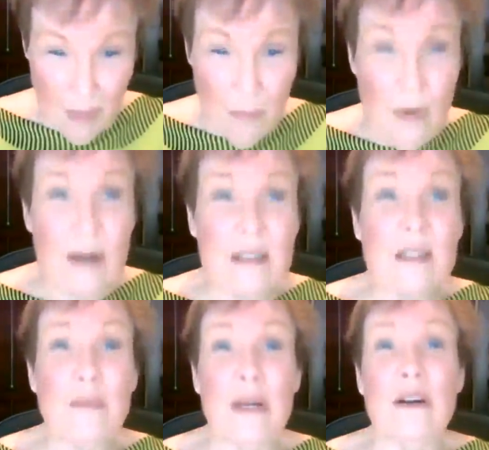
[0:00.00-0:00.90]

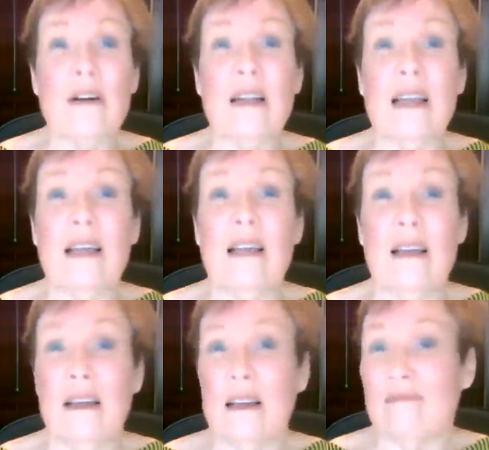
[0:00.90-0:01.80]
prosperity
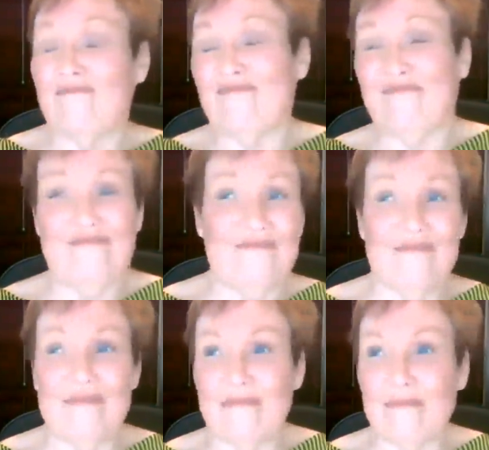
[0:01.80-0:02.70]

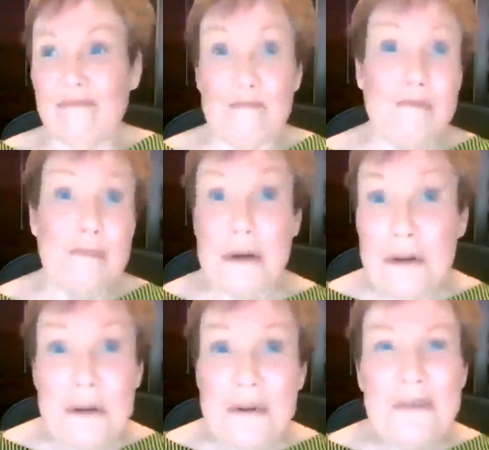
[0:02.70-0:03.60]

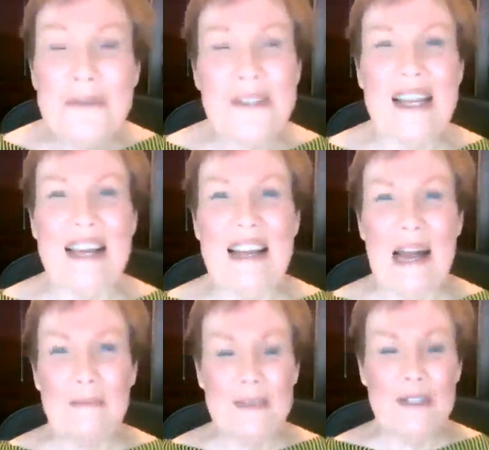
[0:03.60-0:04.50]
miracles can't
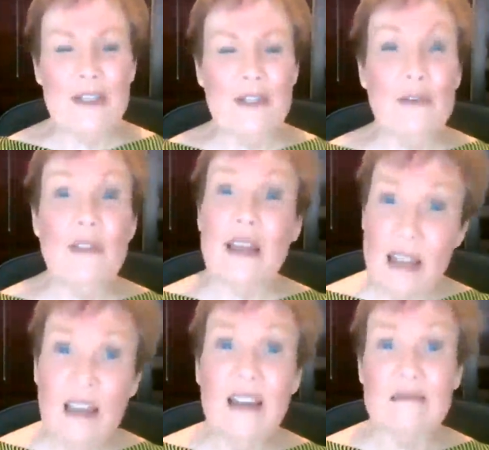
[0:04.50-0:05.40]
happen to you, they
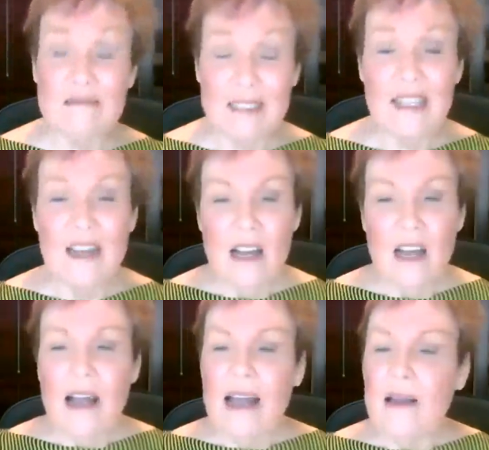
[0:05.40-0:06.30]
can.
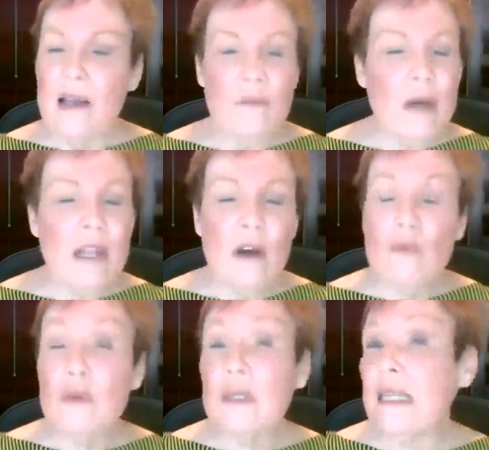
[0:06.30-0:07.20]
We
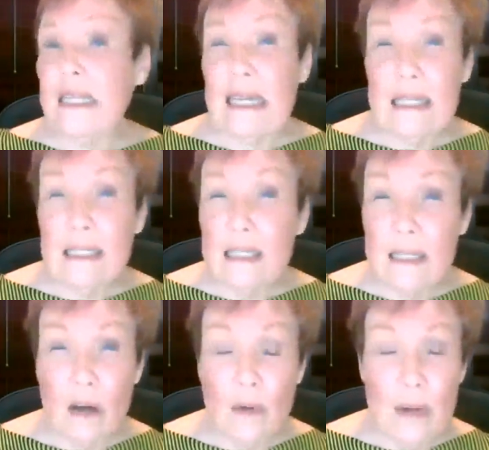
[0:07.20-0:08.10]
don't really need to
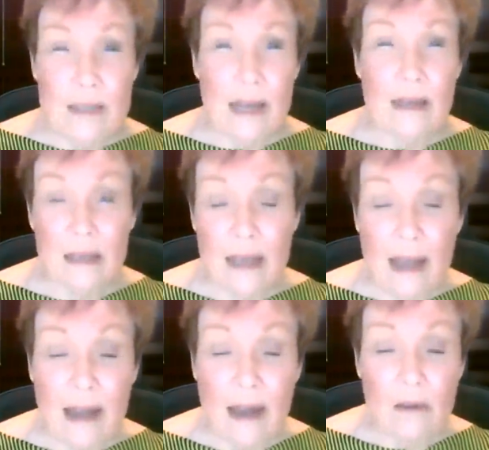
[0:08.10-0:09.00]
know exactly
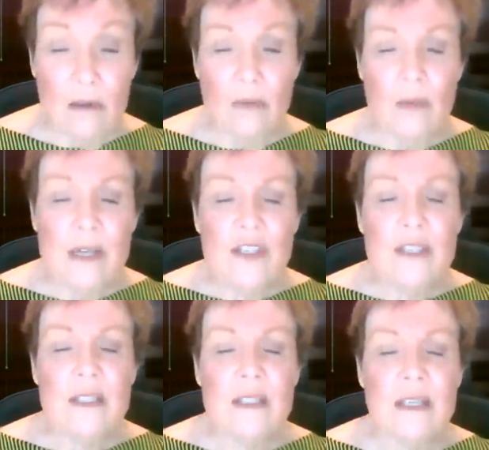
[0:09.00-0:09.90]
how. We
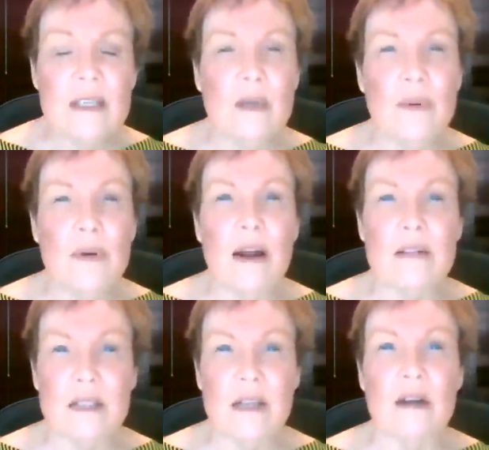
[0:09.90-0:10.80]
just need to put
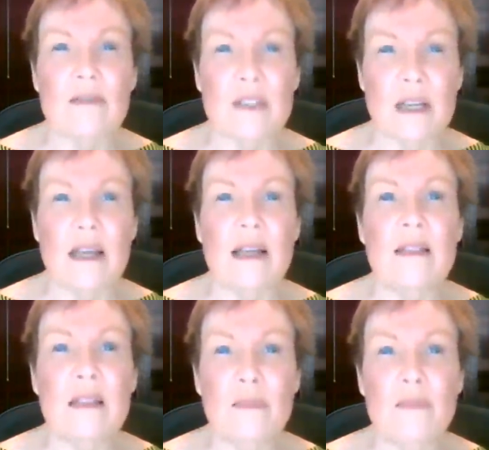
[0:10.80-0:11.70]
ourselves
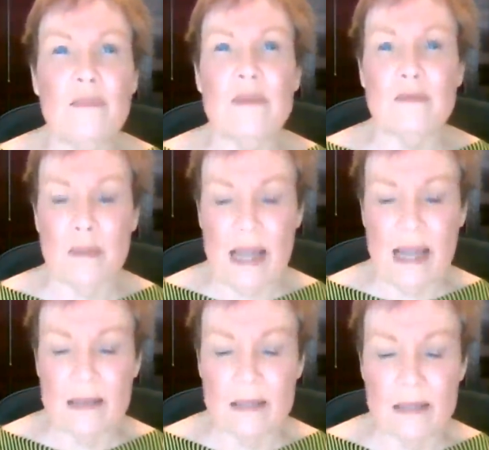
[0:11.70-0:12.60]
in the
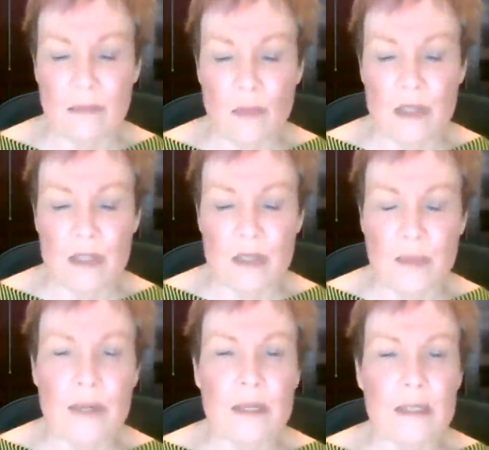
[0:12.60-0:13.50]
space where
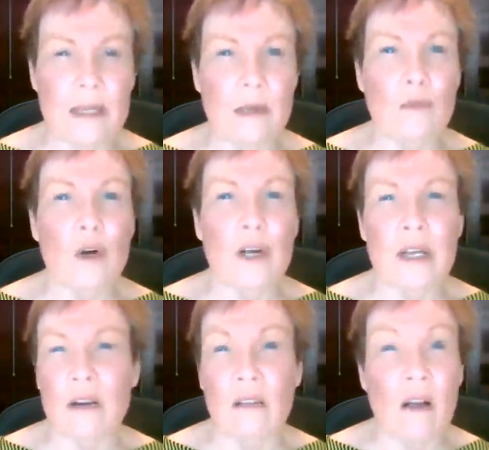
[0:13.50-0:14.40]
spirit can work
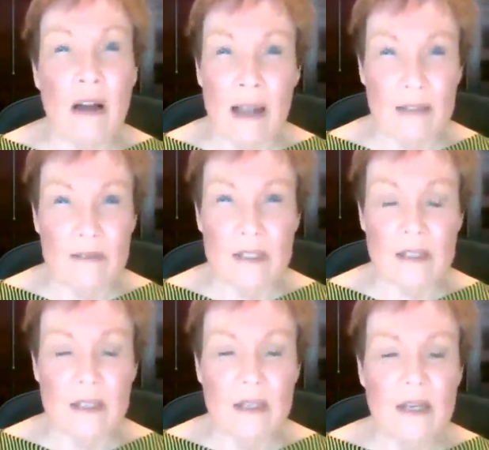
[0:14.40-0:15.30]
in our lives
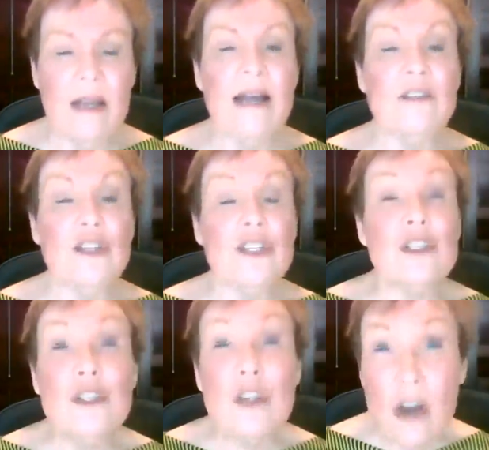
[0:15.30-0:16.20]
and
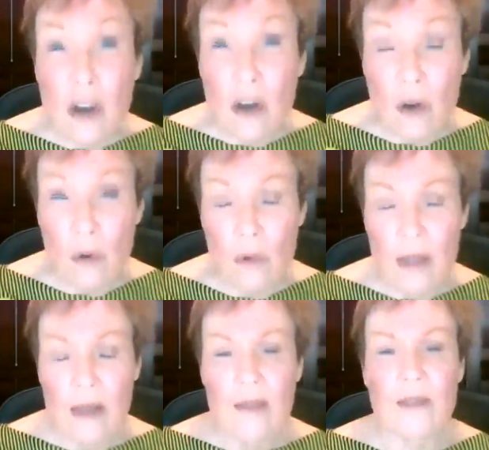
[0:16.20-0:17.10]
just know
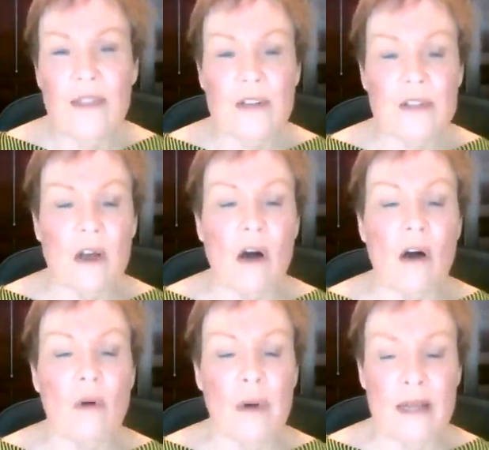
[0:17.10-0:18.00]
that there's
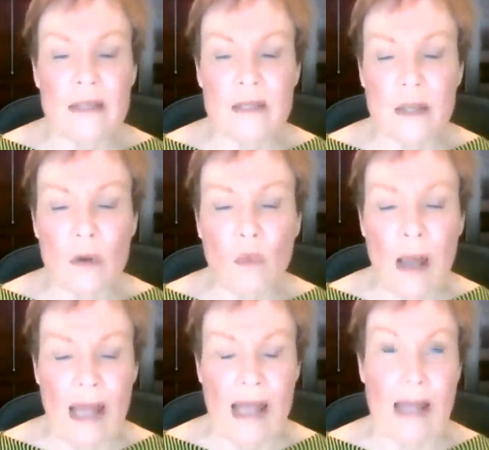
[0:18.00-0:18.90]
always a
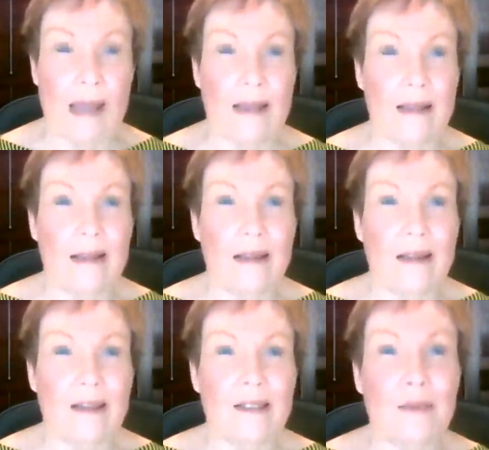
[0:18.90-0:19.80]
way
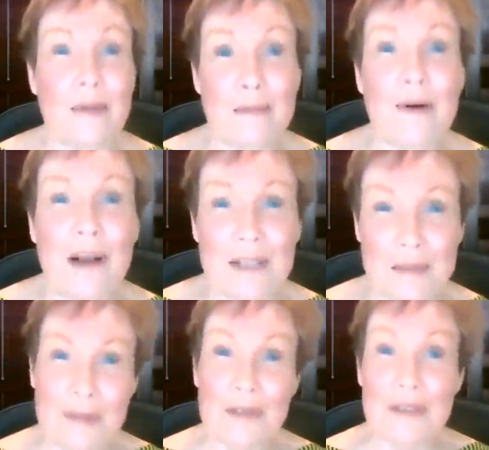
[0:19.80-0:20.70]
to be
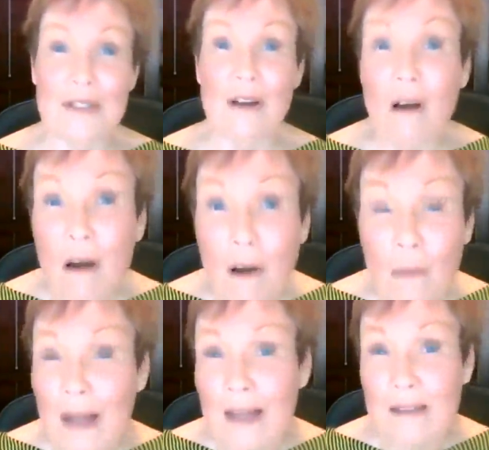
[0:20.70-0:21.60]
prosperous.
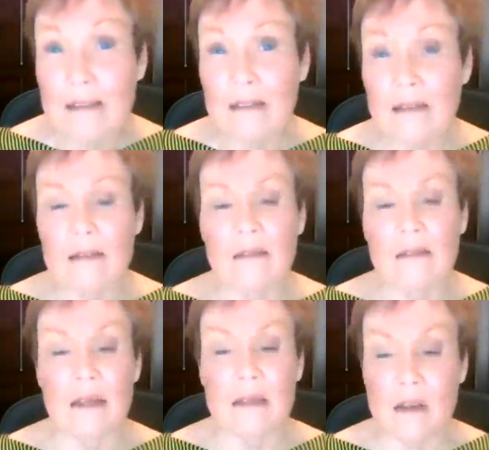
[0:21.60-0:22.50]
Always.
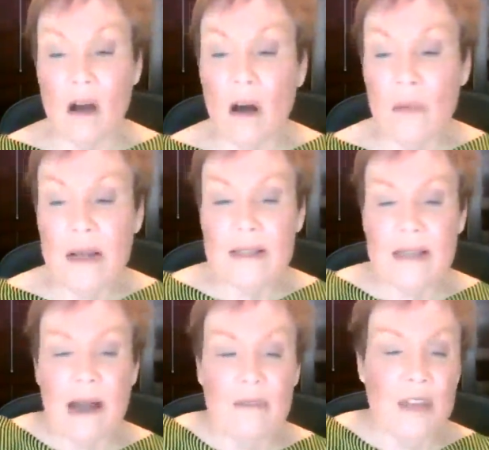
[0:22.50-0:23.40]
It's always
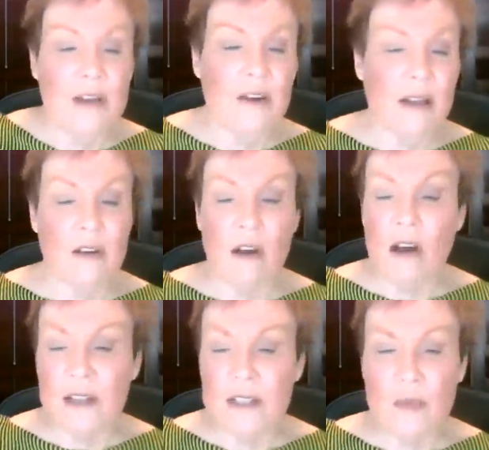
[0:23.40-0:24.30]
out there and
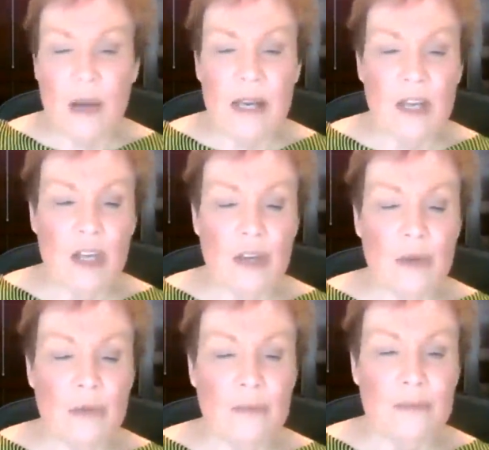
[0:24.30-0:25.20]
on its way to
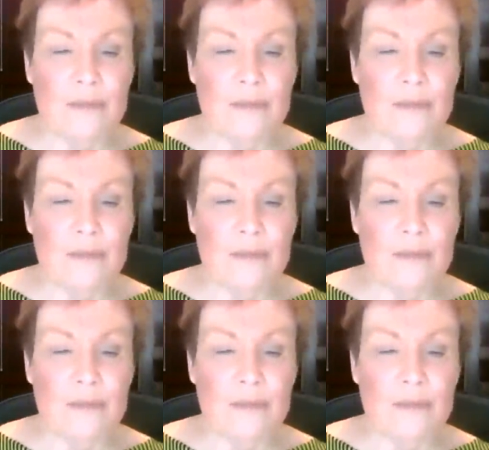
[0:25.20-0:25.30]
you.